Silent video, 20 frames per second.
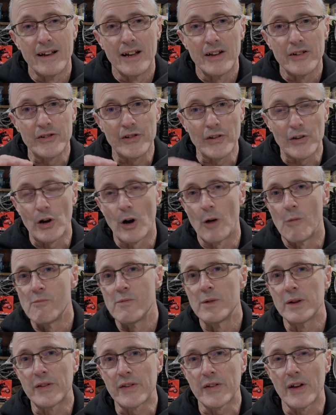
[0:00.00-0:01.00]
to
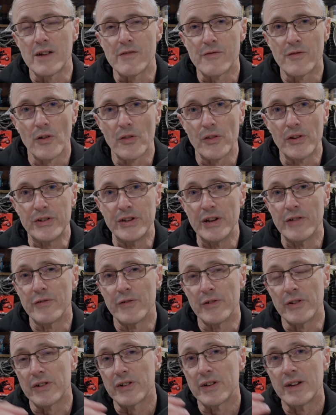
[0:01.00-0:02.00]
compensate for the
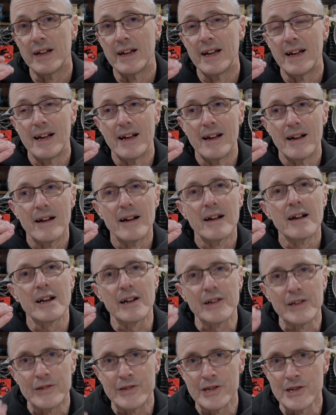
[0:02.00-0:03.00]
different
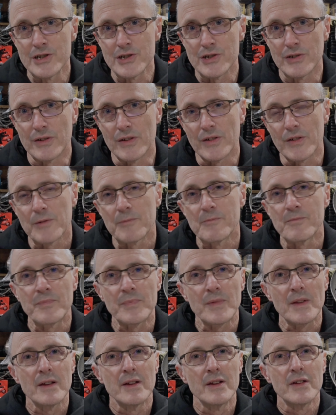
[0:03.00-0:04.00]
conditions.
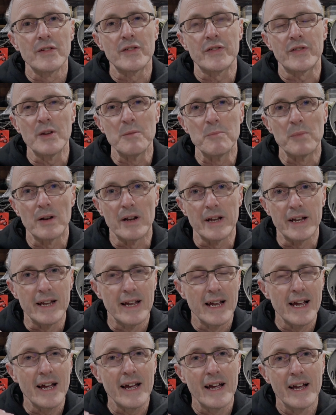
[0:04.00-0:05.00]
Similarly,
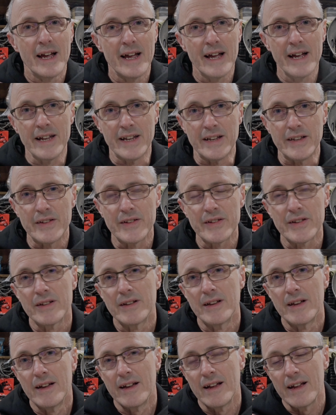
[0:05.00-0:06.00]
heat.
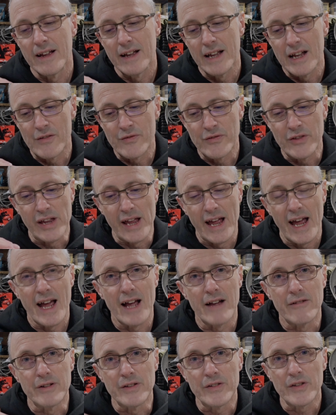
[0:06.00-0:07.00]
If the
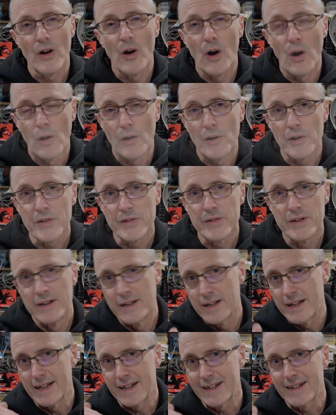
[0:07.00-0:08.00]
air is hot,
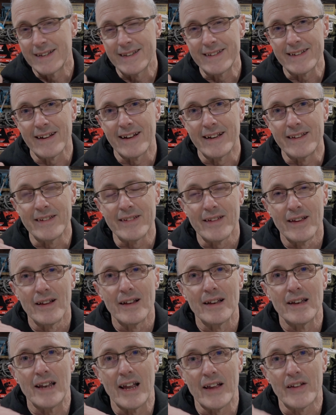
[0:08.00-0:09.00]
it contains
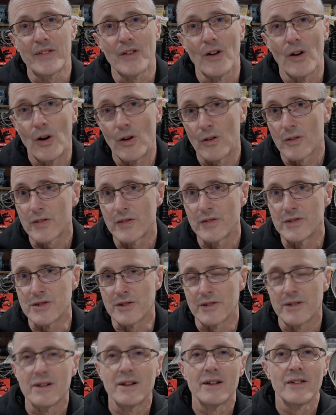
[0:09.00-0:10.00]
less
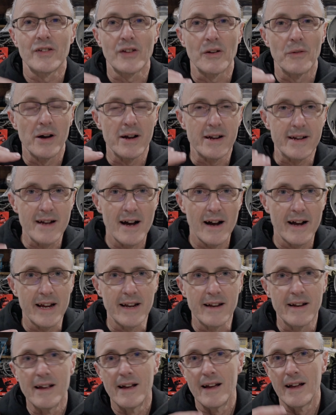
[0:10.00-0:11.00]
oxygen, so again,
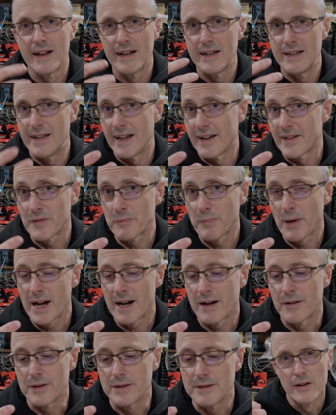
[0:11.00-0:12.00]
less
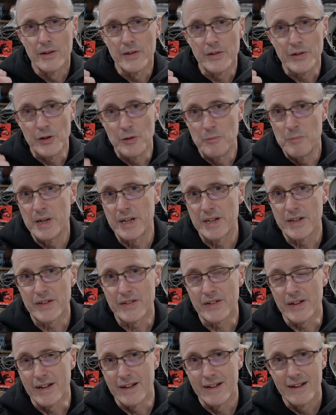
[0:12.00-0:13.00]
power.
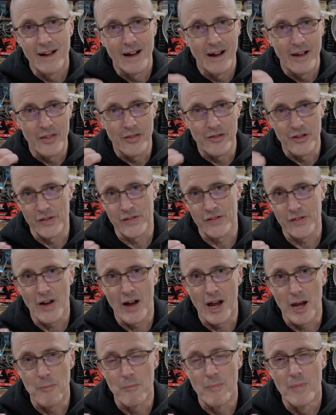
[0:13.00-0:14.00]
Humidity, the
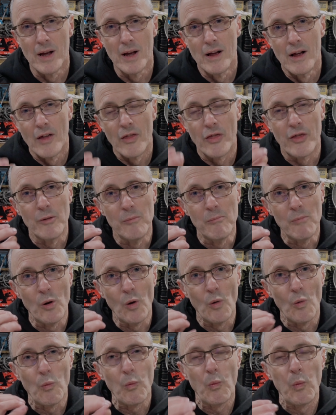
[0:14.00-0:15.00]
same. The
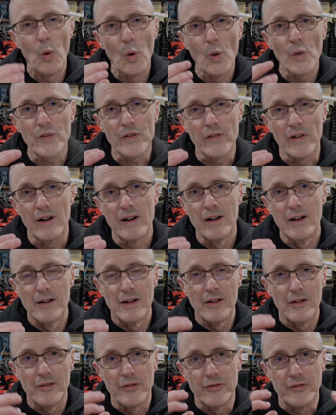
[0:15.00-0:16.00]
more water
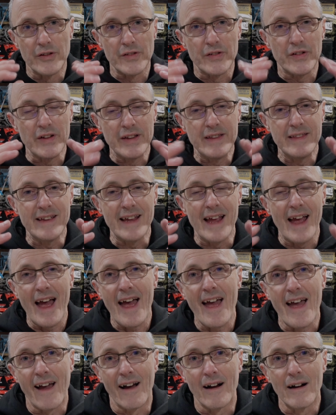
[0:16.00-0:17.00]
that's in the
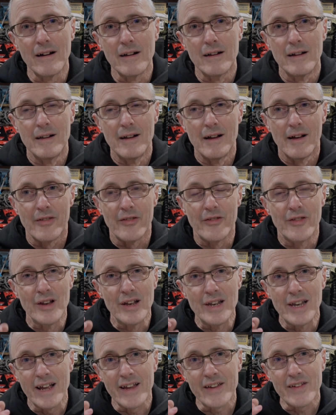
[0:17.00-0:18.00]
air, the
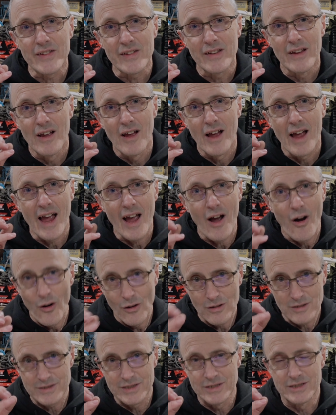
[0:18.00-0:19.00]
less
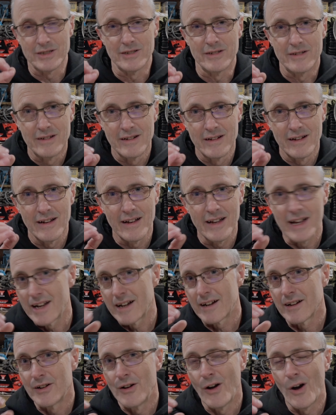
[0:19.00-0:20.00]
oxygen it
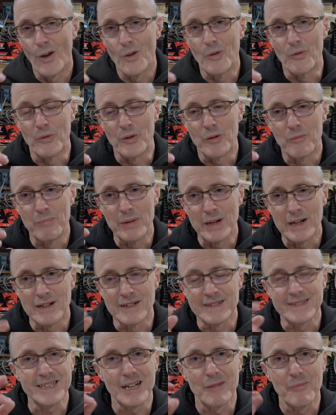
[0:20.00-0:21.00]
can hold, because
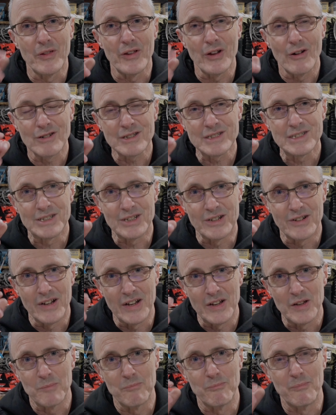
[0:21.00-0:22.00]
some of the oxygen
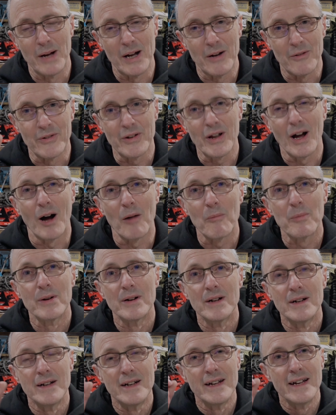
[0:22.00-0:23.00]
is bound up
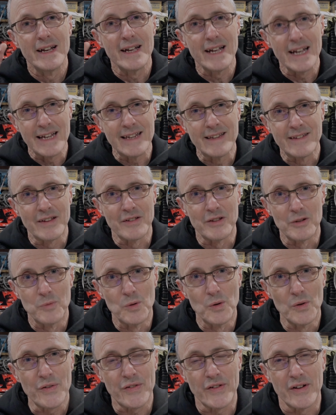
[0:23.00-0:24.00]
into the
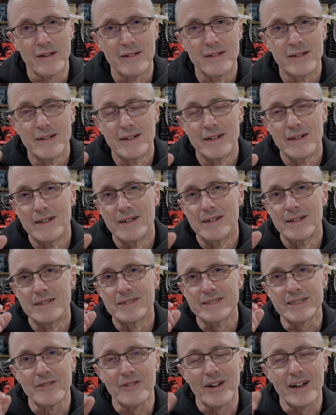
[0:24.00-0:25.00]
water.
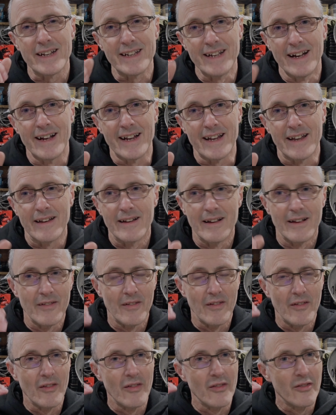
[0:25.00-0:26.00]
So again,
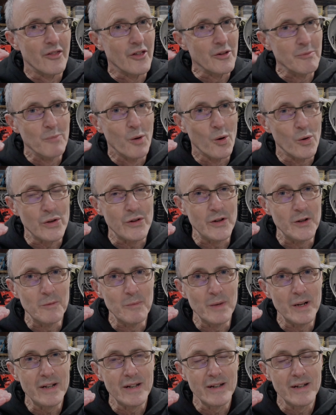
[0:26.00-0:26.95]
the more humid,